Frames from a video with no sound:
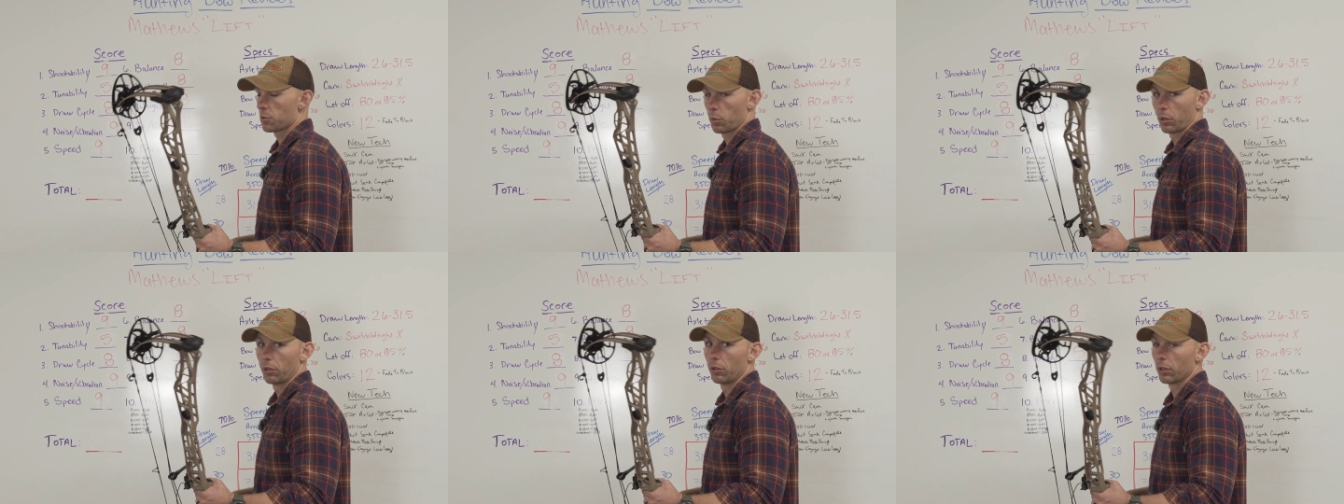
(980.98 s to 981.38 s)

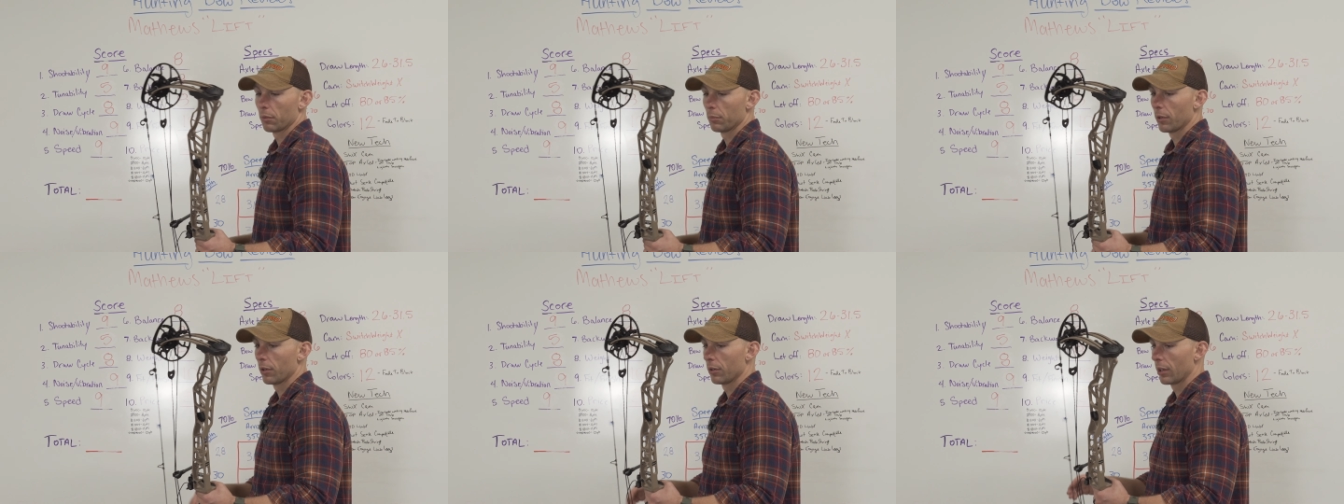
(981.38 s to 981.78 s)
sweet
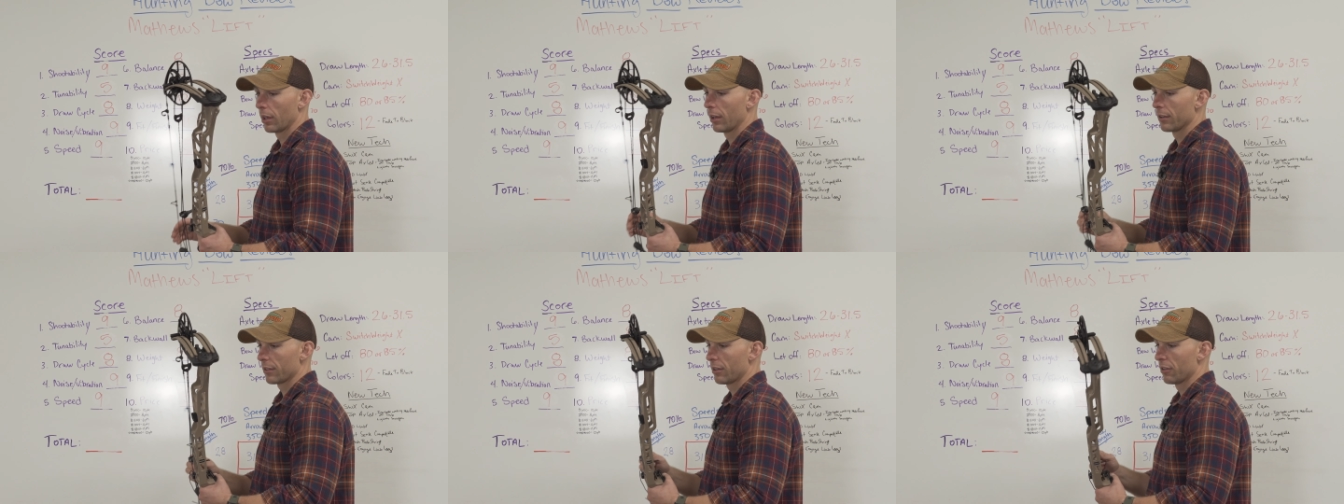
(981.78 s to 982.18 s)
looking bow,
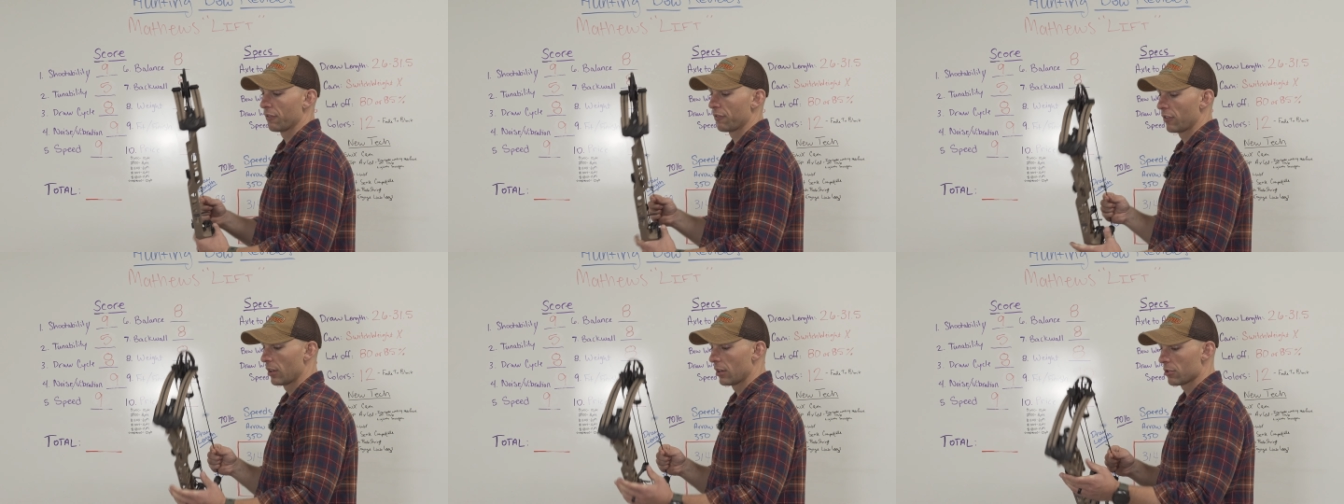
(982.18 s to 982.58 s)
guys. And the
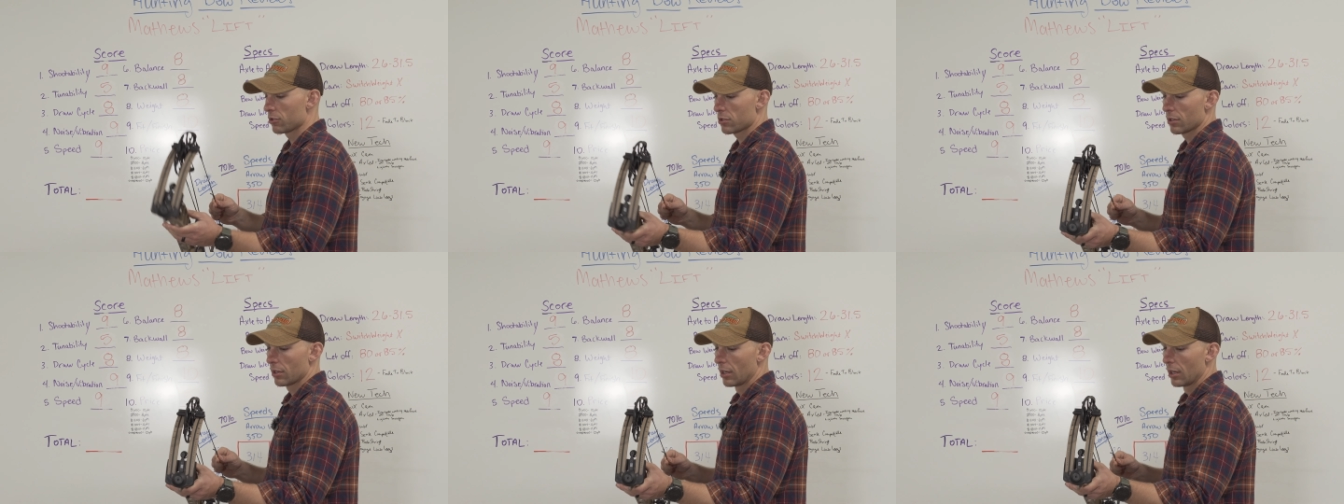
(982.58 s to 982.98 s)

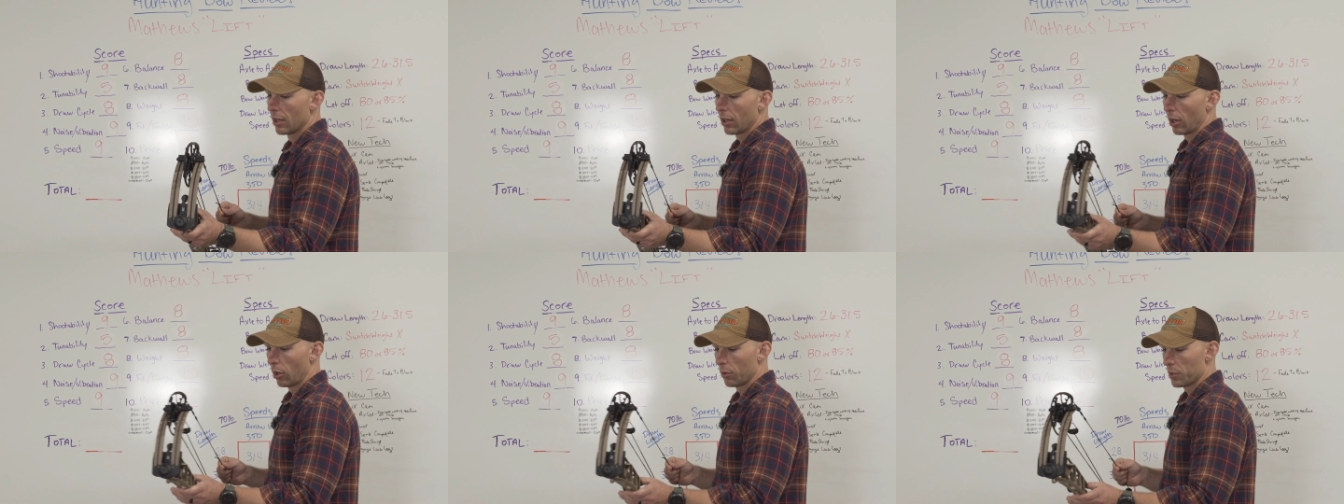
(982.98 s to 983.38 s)
finish
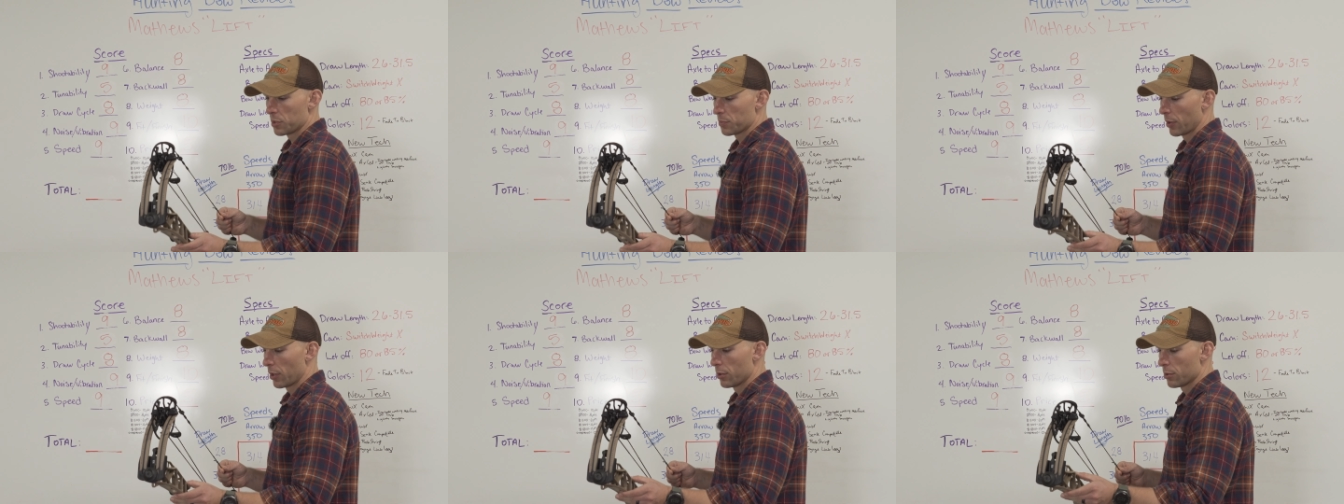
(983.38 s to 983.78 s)
on these
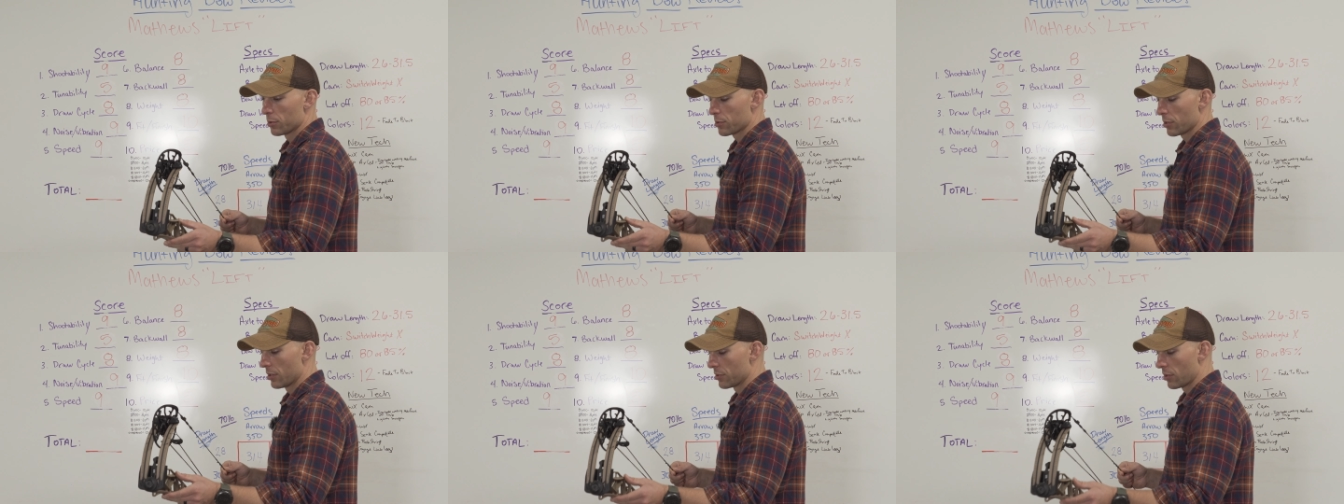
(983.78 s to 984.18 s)

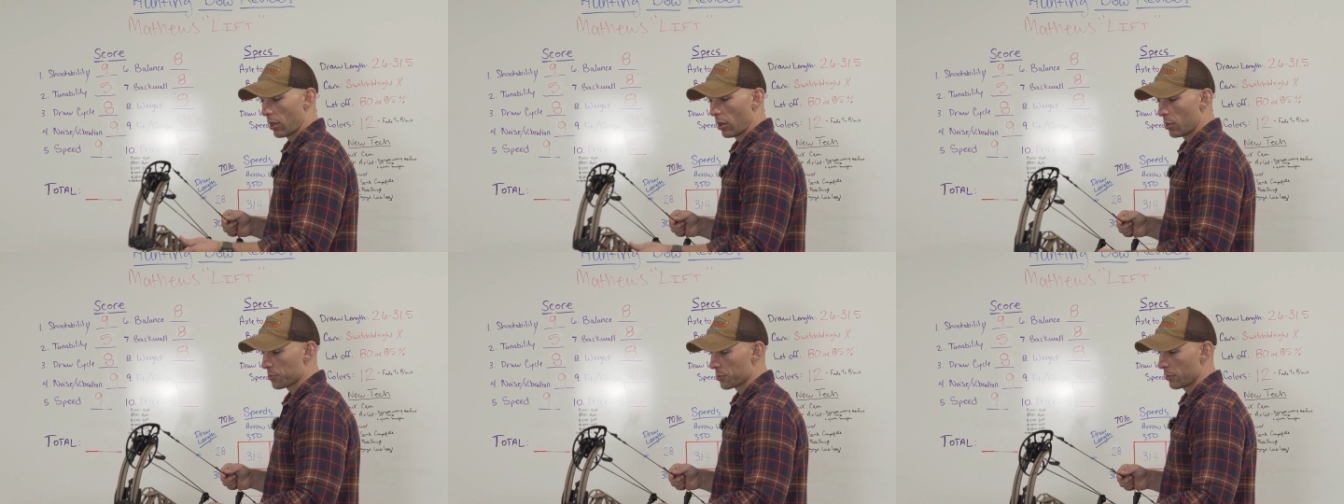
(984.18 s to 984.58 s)
bows is
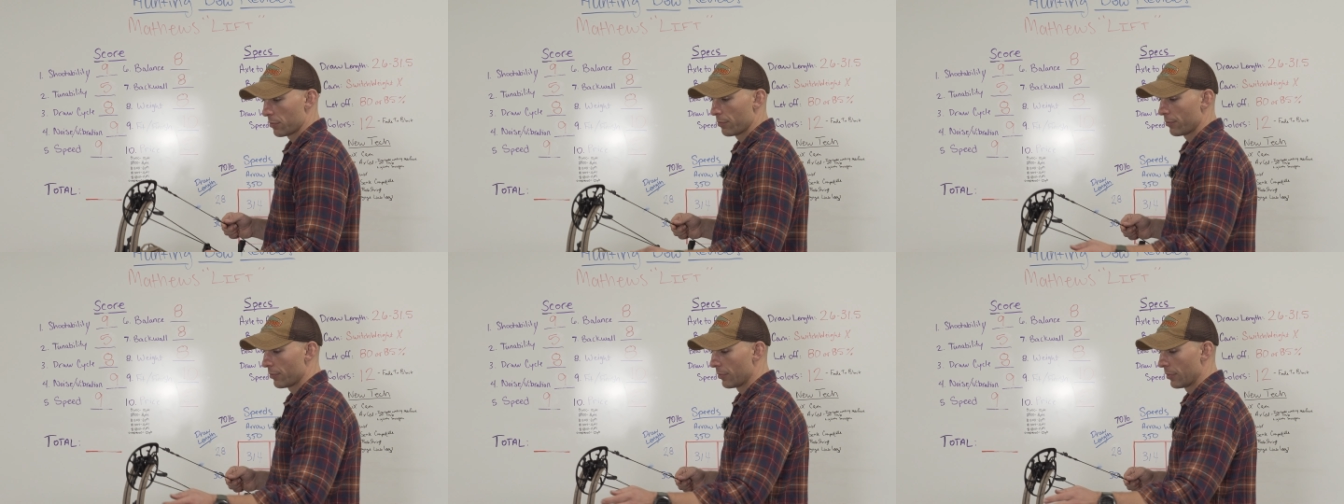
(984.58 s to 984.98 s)
awesome.